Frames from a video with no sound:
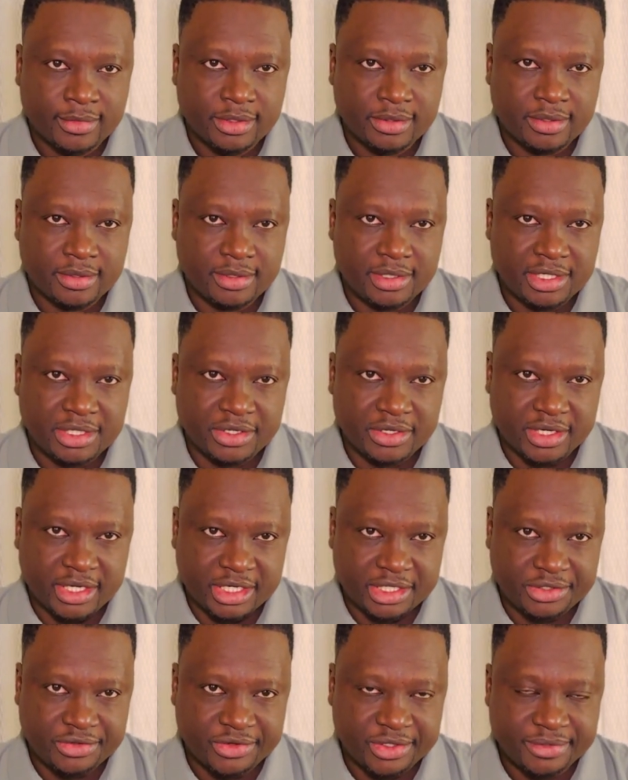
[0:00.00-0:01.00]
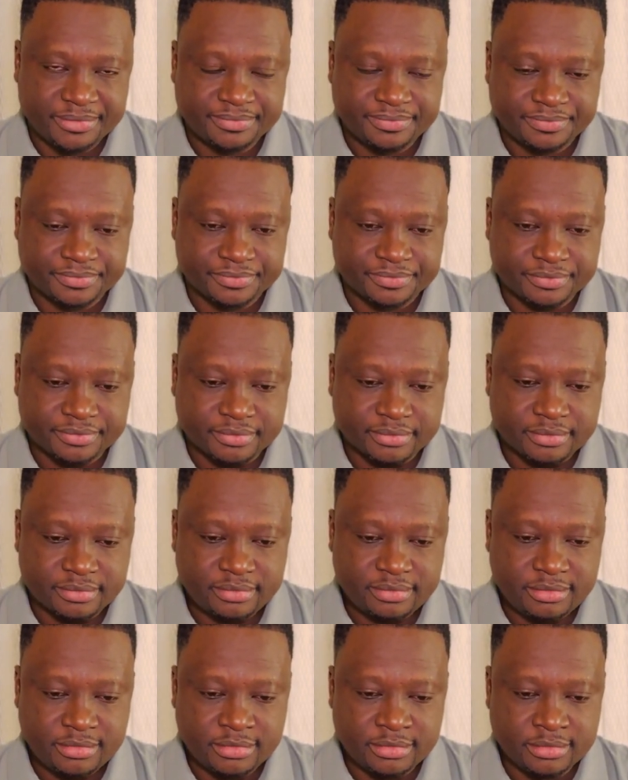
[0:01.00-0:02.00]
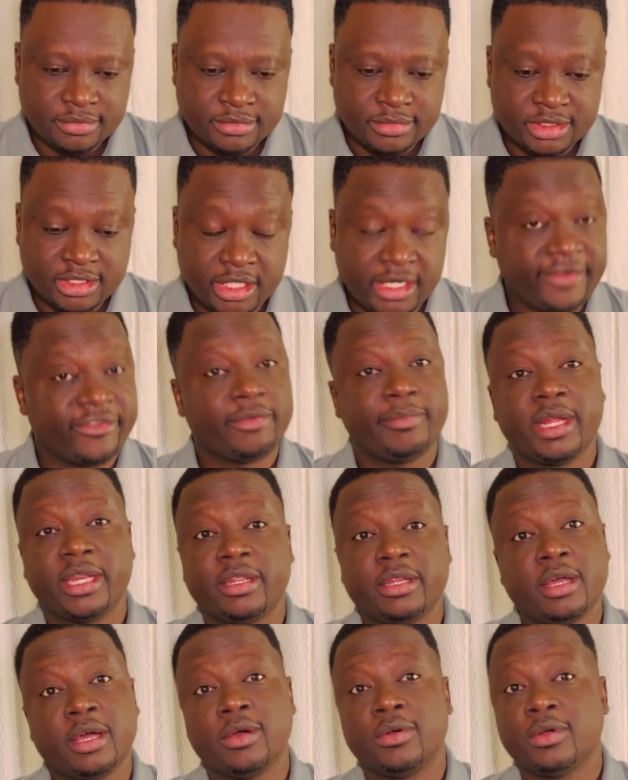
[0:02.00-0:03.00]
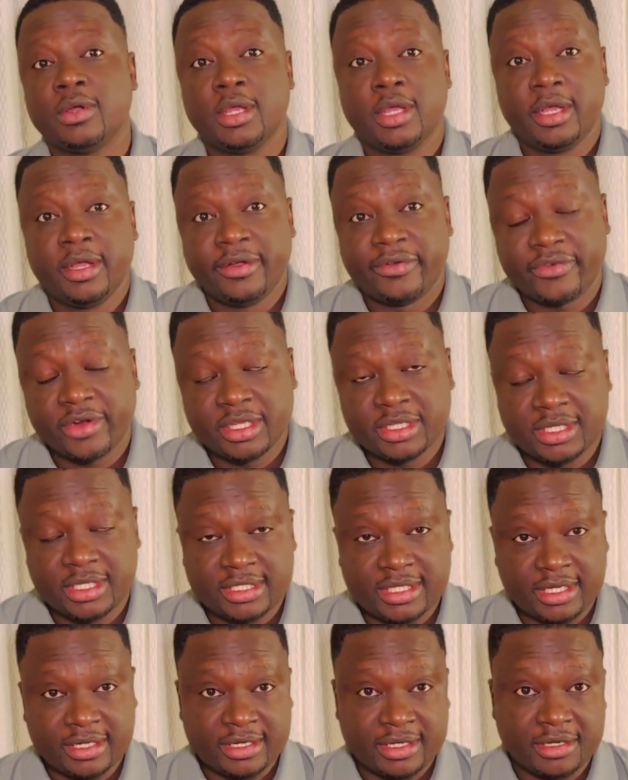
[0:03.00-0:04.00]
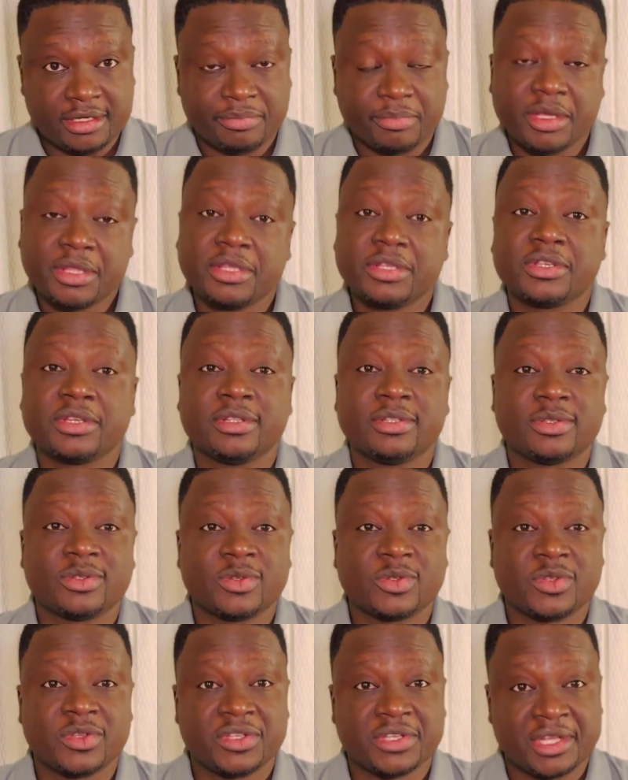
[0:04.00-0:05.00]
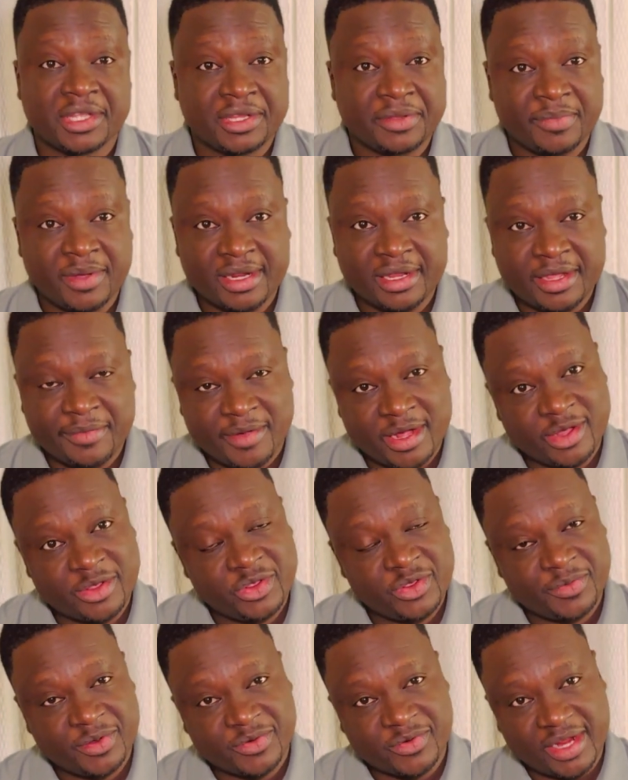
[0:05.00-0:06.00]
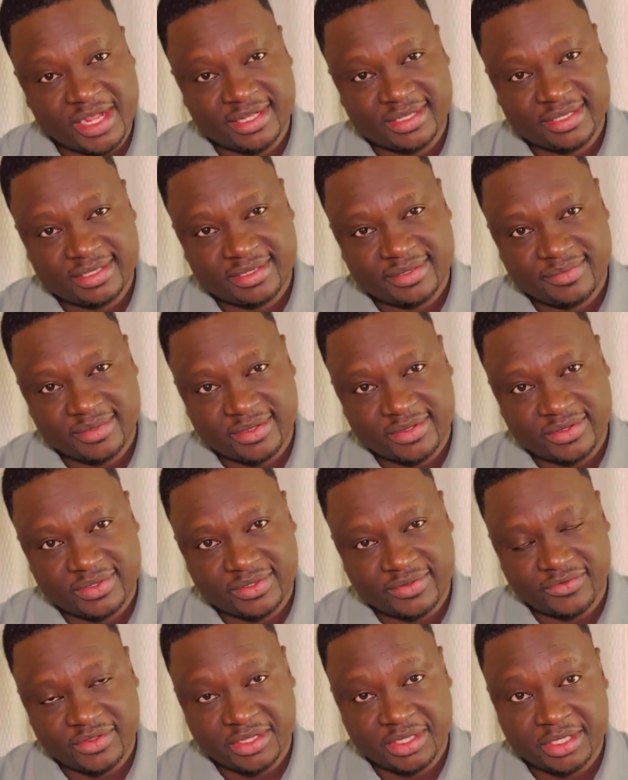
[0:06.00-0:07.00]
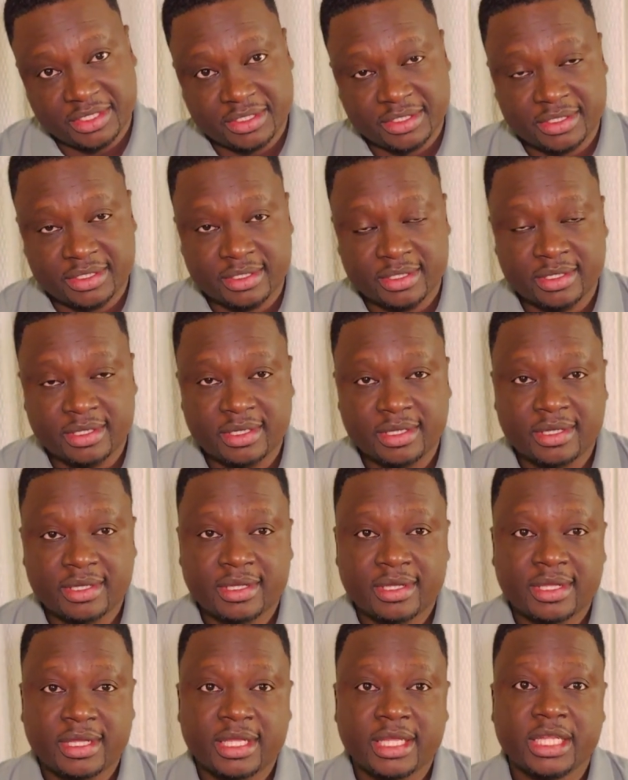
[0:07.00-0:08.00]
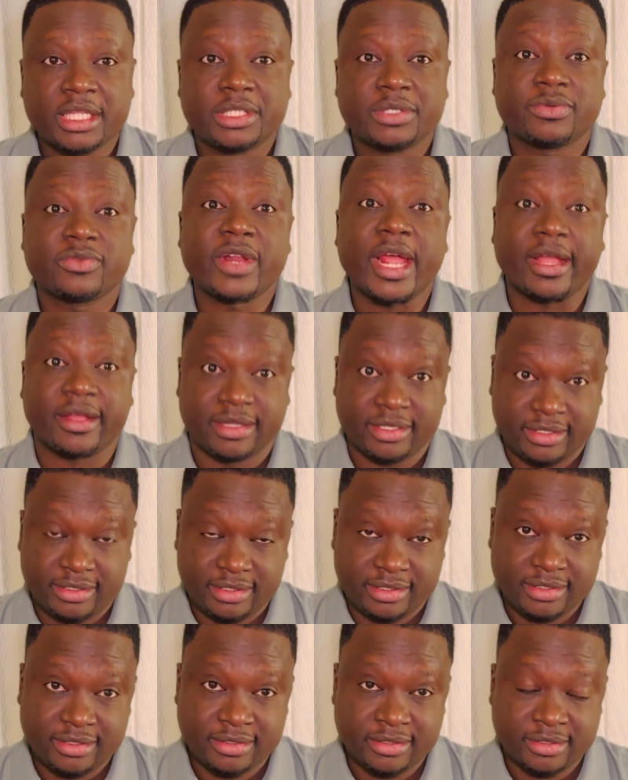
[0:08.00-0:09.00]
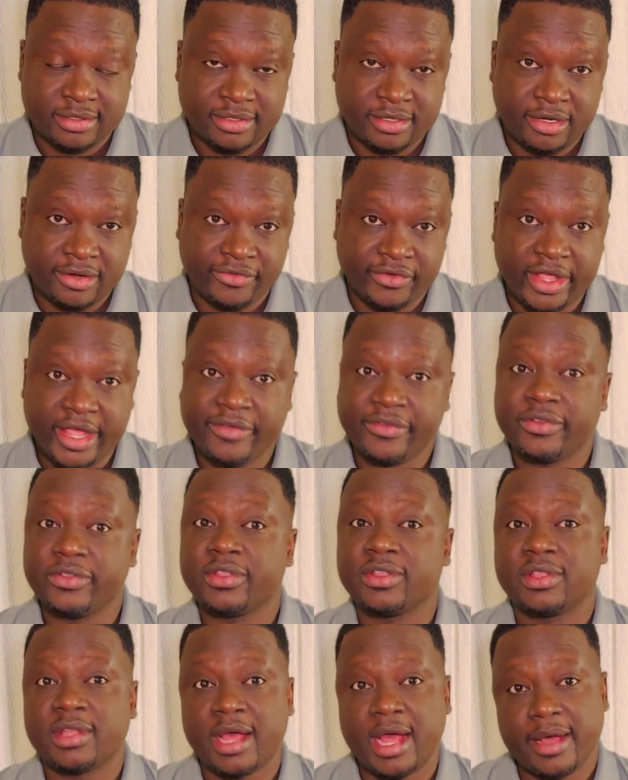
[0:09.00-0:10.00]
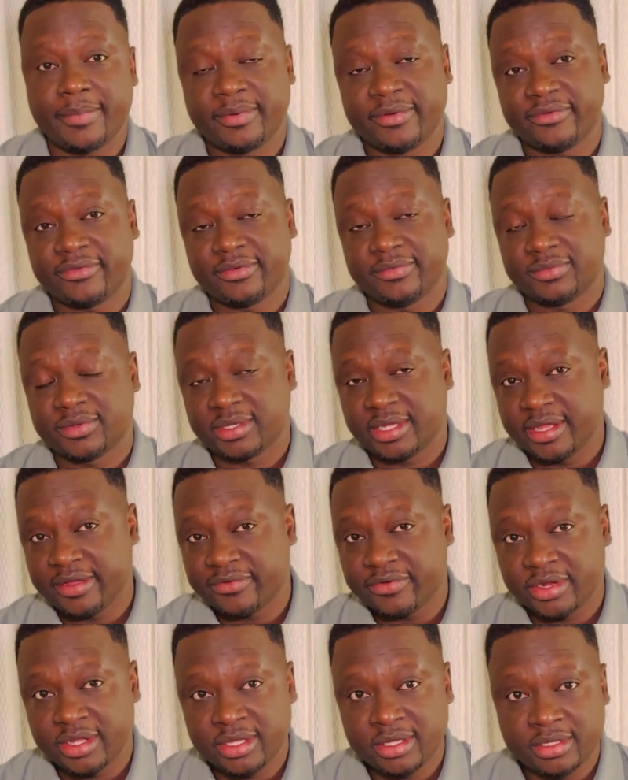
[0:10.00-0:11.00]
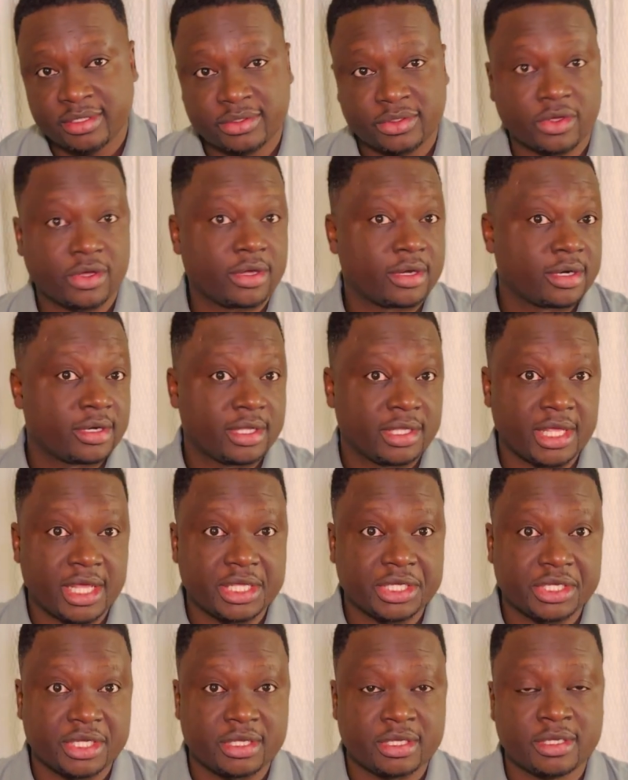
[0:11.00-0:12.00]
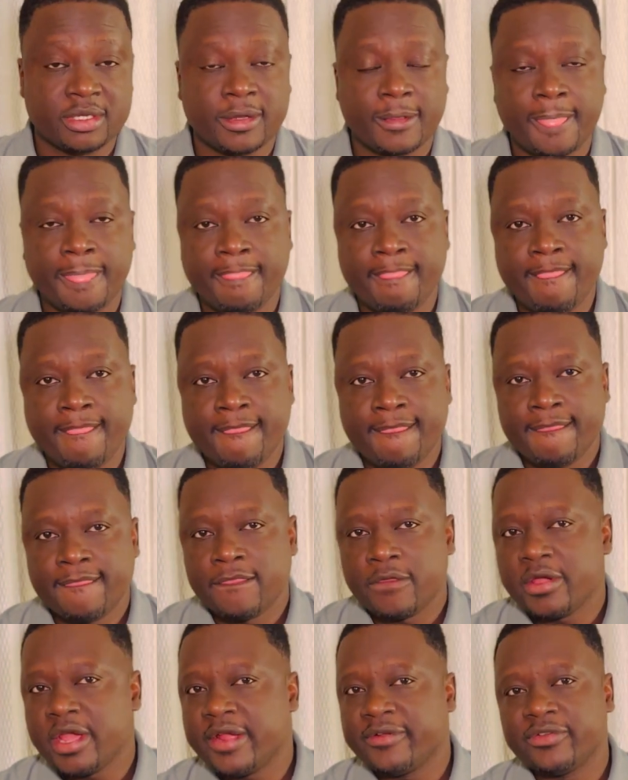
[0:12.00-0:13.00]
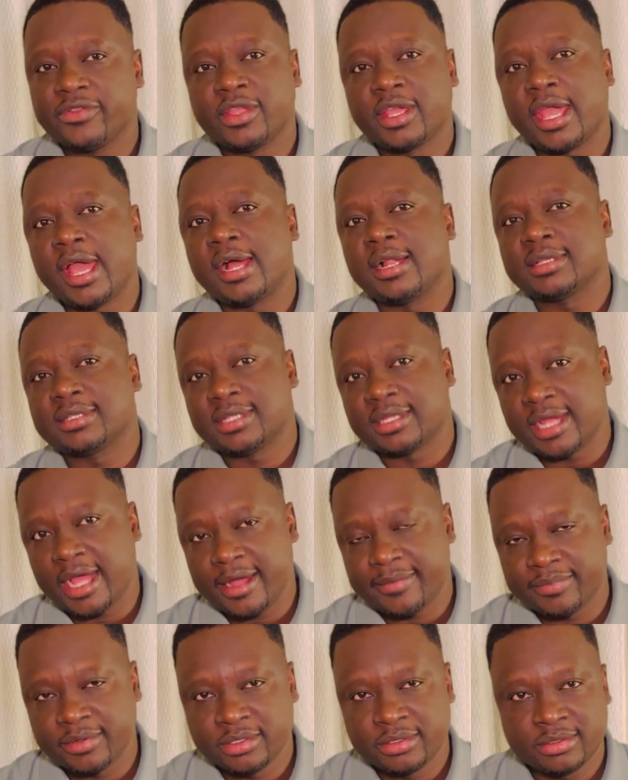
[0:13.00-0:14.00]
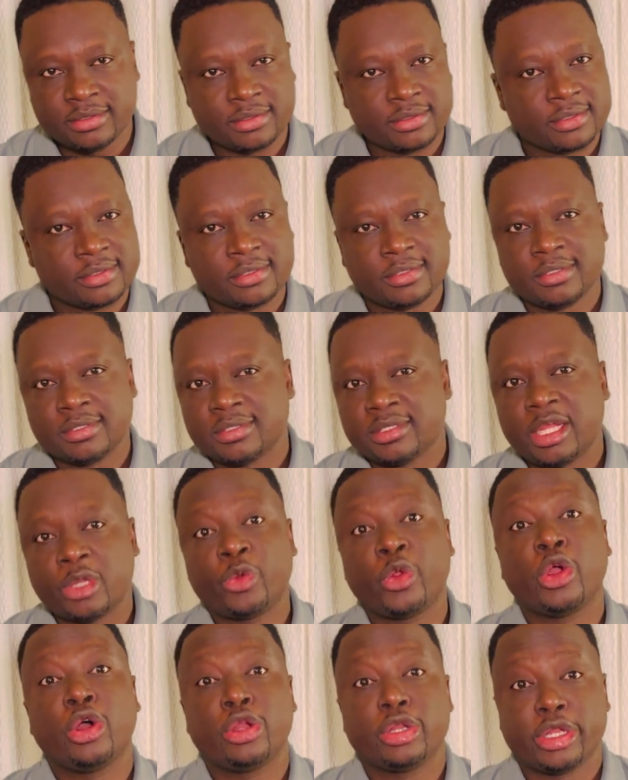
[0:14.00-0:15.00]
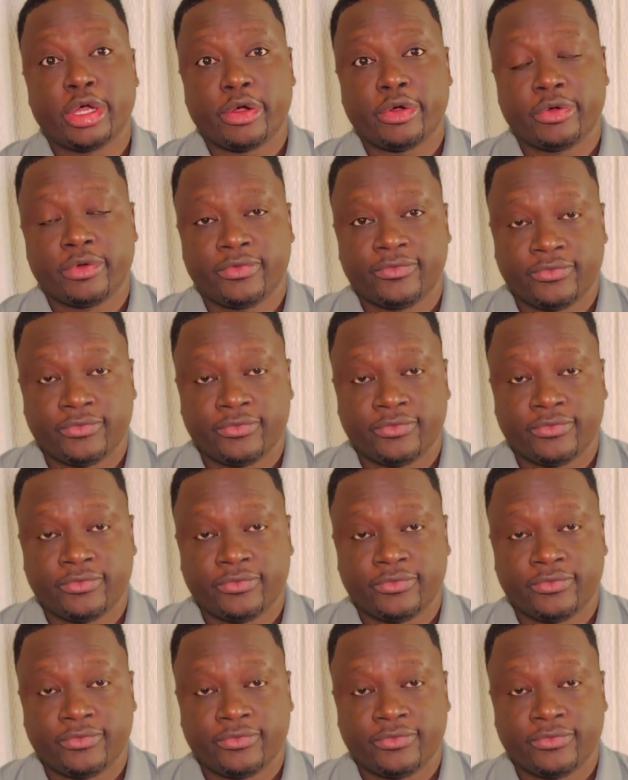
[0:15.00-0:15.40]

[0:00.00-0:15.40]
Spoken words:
to lead your country. And everybody knows France is not in a good position to teach anybody about human rights because of its records of everything that happened, from slavery to colonization to everything else that happened that we all know